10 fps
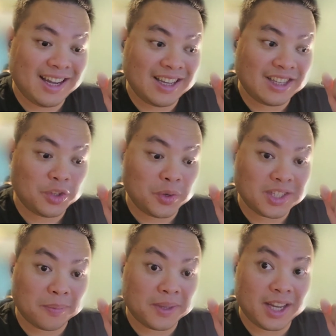doing
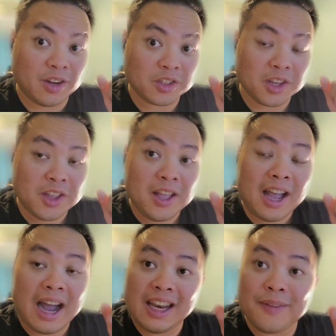something else.
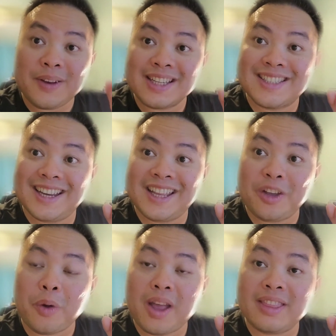I live in the city
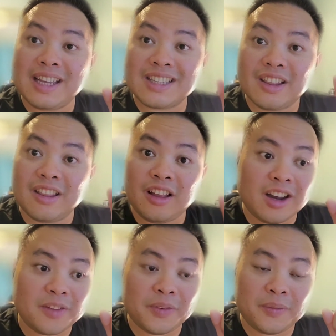where there's a
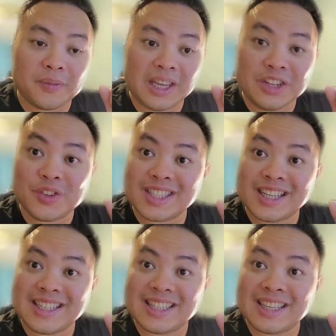lot of interesting